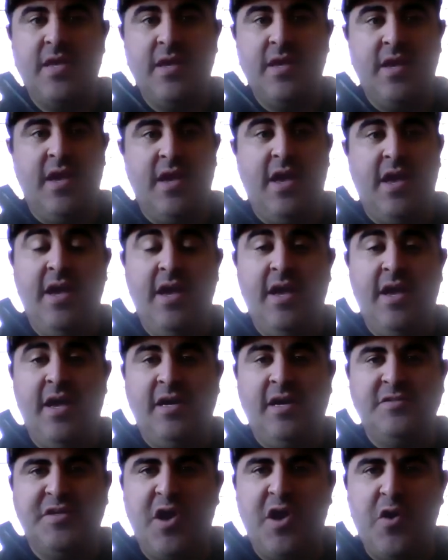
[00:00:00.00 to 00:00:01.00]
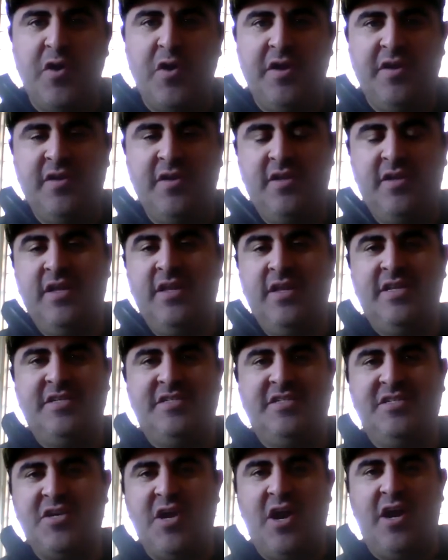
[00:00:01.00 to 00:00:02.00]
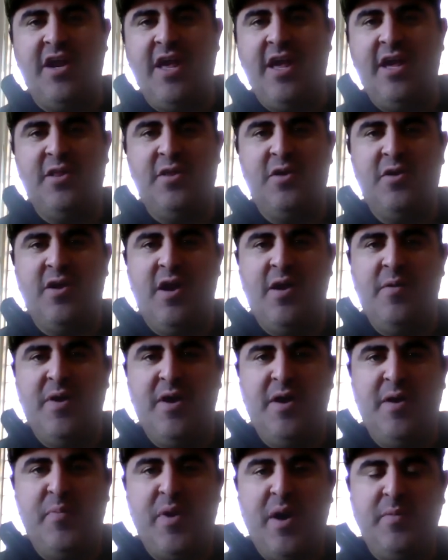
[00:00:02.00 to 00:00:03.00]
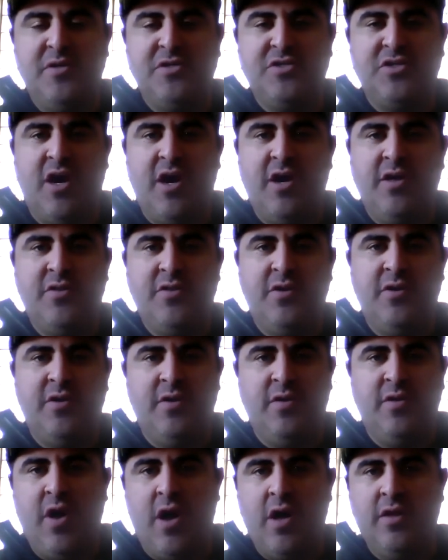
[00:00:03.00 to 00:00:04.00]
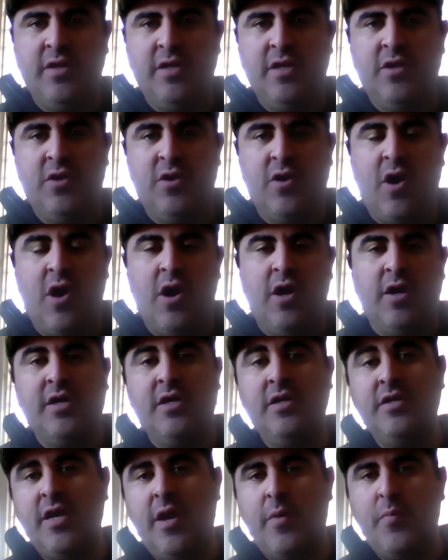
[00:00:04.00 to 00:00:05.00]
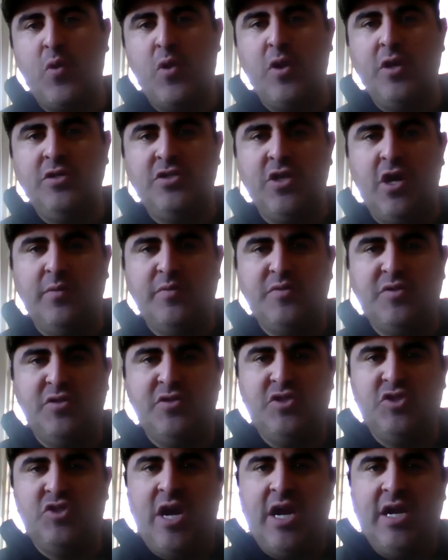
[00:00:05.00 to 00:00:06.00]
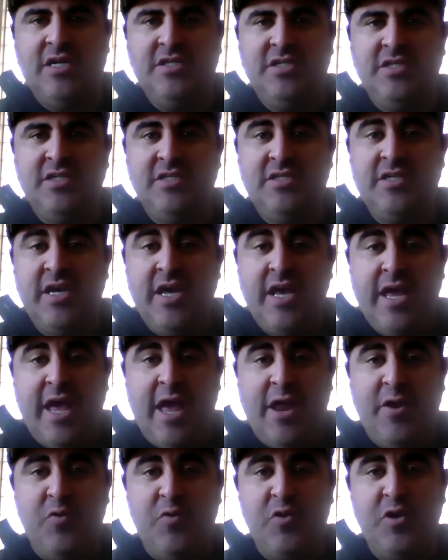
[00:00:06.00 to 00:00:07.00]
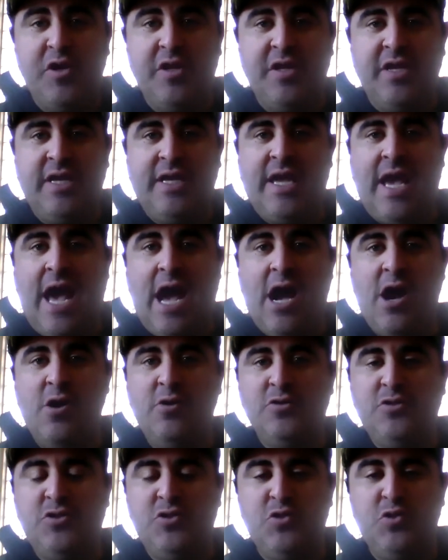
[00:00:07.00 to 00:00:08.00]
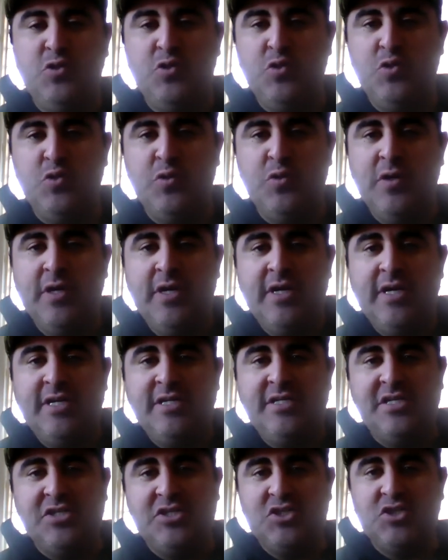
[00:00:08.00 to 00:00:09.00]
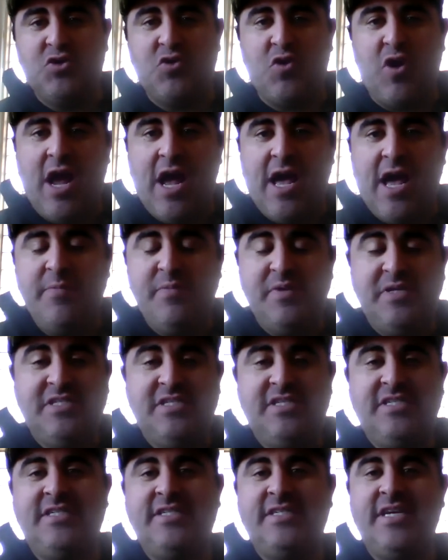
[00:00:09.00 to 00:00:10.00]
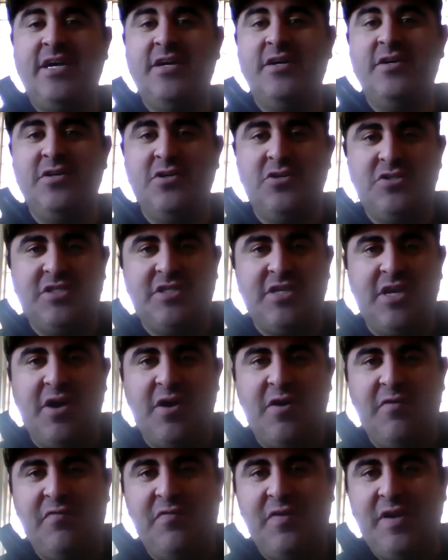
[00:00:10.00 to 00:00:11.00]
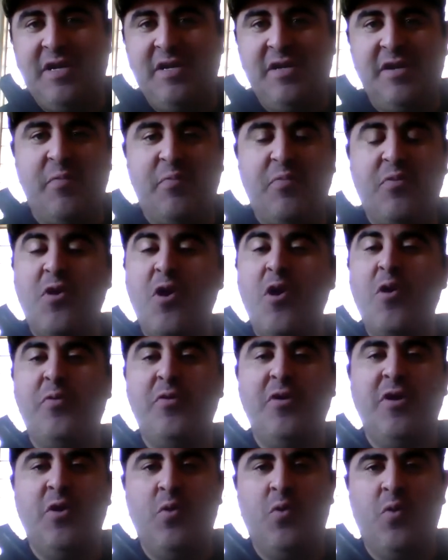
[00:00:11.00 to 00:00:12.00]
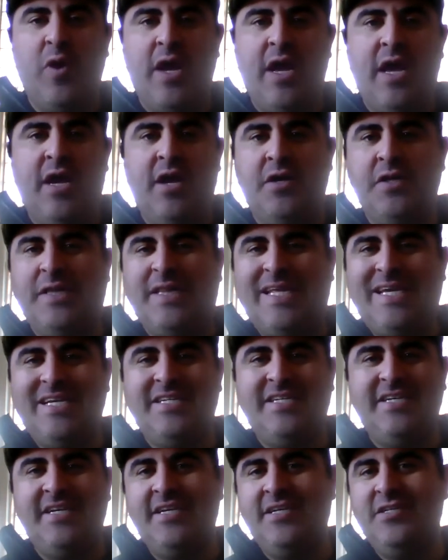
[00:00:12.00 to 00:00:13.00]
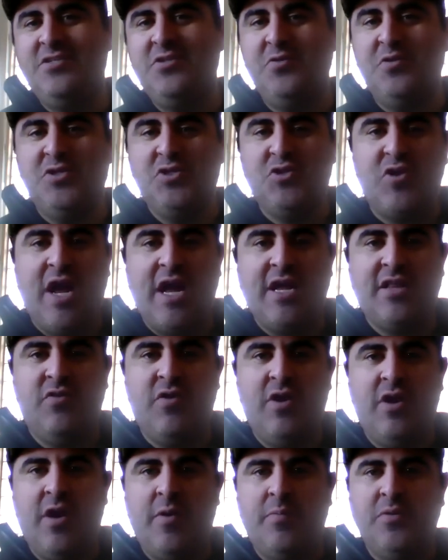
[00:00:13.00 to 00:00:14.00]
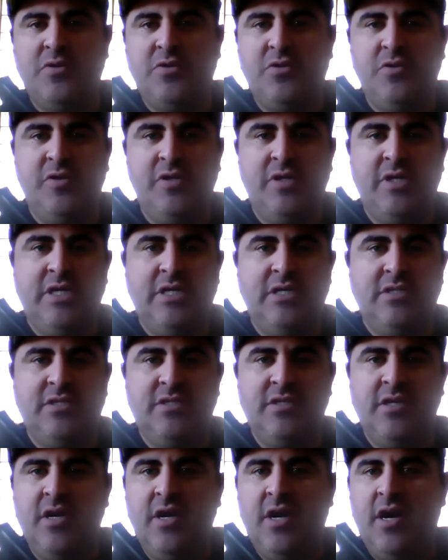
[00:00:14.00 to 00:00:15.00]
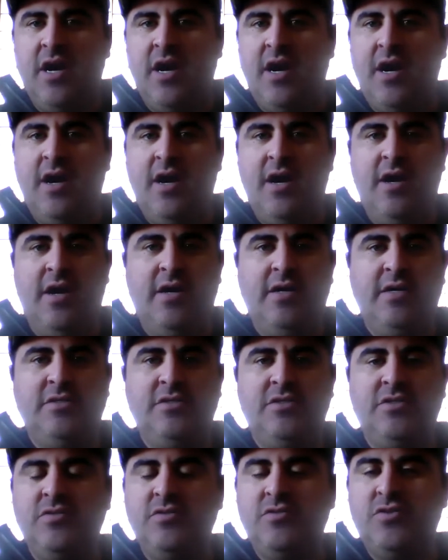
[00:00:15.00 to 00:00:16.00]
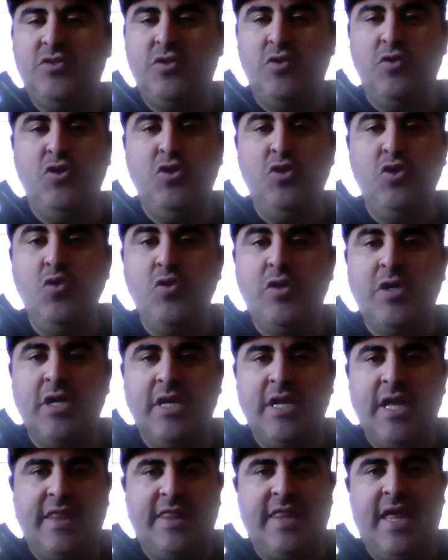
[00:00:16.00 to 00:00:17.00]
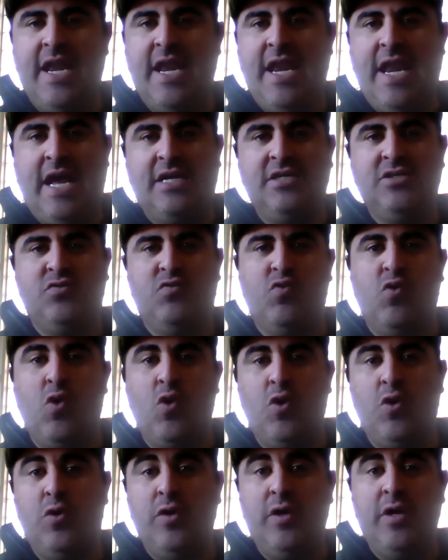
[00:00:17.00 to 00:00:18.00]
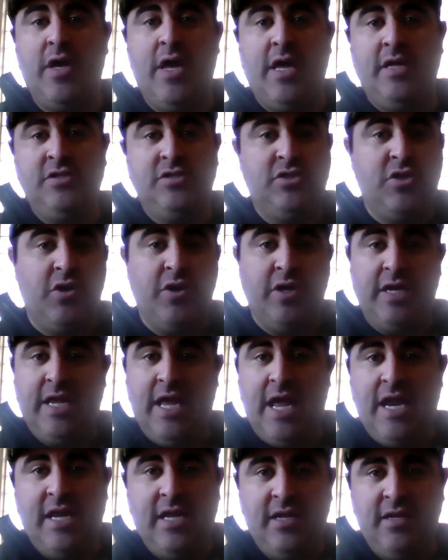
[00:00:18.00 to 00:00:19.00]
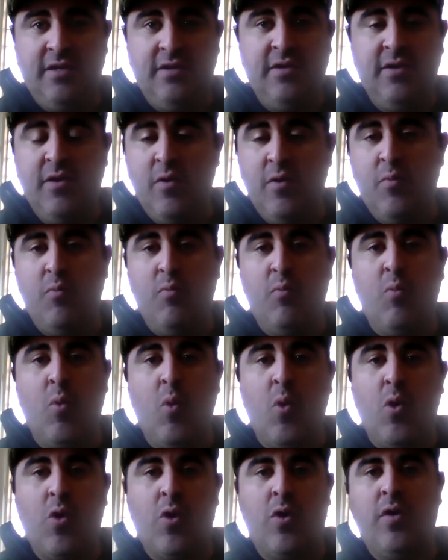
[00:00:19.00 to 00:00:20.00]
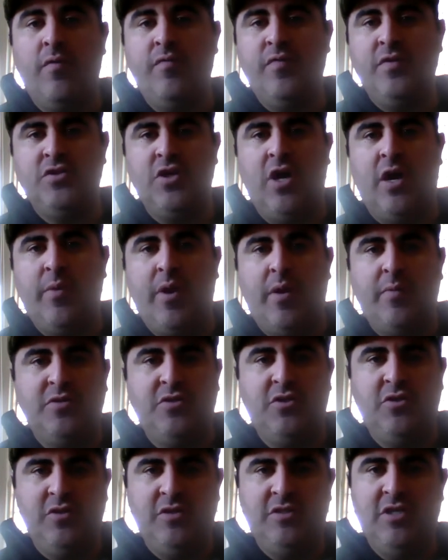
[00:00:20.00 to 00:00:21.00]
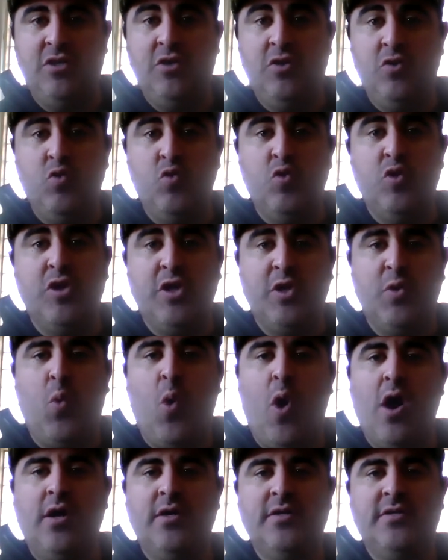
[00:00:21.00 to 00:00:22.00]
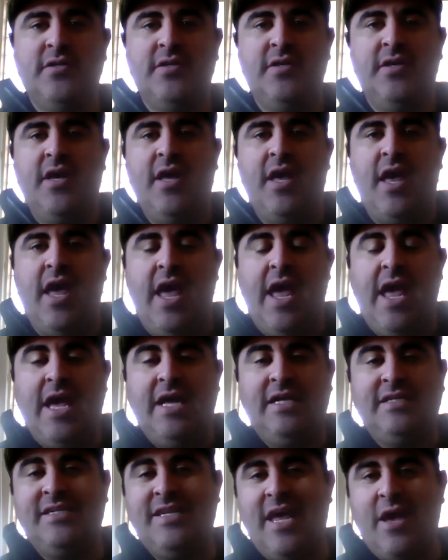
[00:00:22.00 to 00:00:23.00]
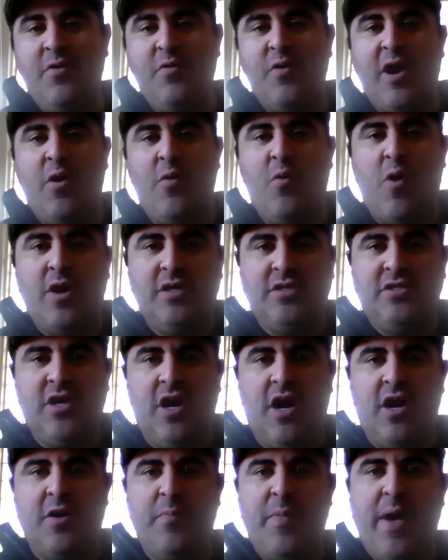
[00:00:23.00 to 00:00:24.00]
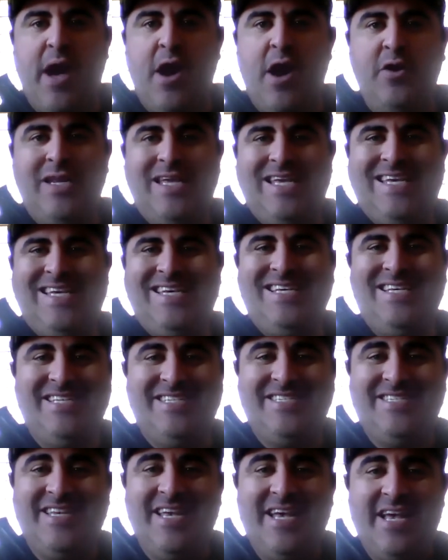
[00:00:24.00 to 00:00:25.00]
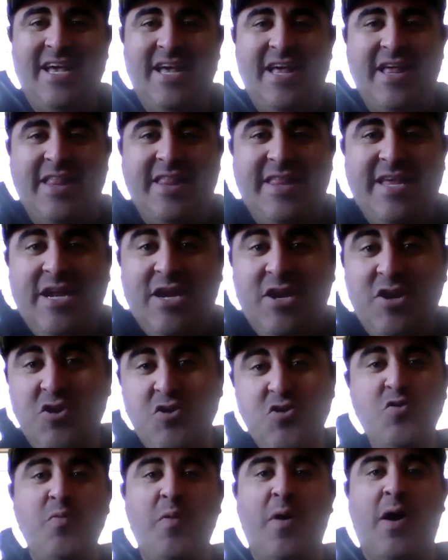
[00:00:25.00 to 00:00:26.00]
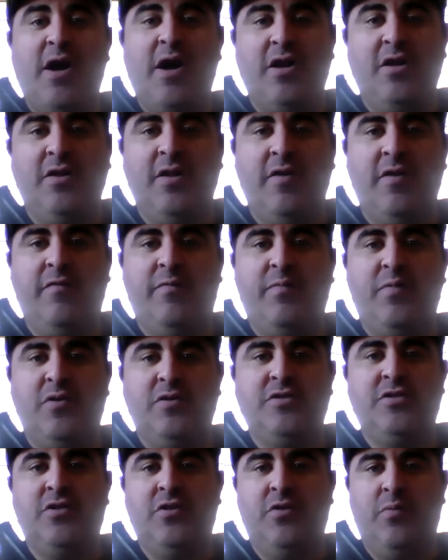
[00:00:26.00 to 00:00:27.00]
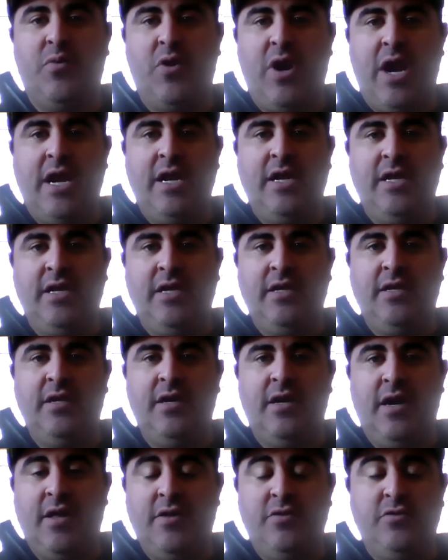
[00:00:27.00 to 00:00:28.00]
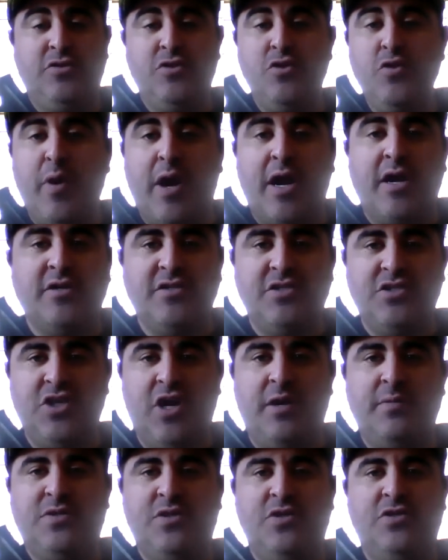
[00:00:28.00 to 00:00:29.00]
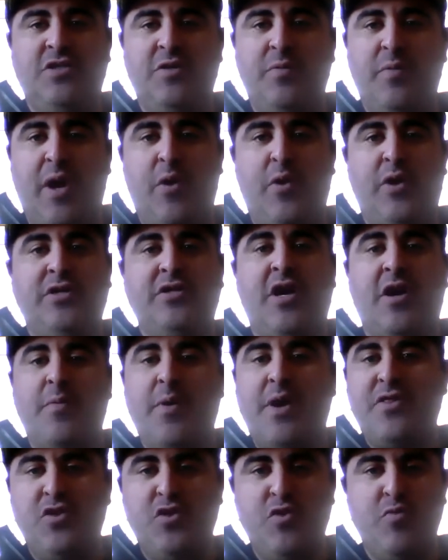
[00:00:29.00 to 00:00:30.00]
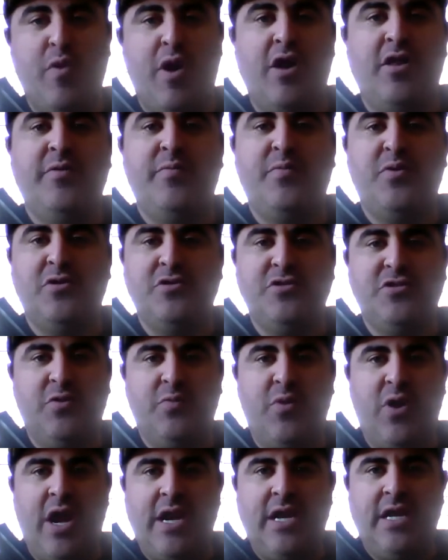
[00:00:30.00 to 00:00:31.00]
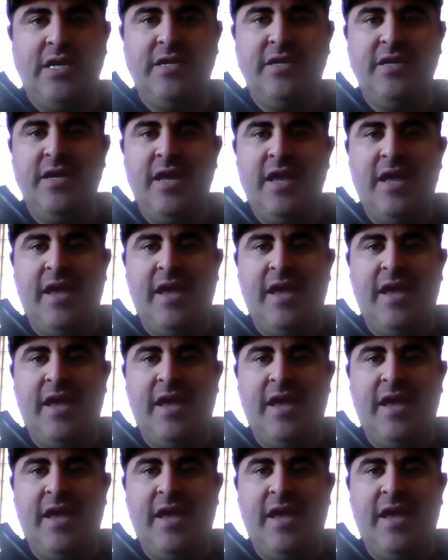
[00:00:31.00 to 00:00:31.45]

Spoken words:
Hey, how's it going? This is Scott Engler. I'm a published author and thought leader on contemporary job search strategies and really how to describe and sell yourself in an appropriate way on LinkedIn to attract the right opportunities so you could get that next role and start getting more of the job opportunities that you really want. And today what I want to talk about is the new model of personal branding. There's new models of job searching, but I want to talk about the new model of personal branding.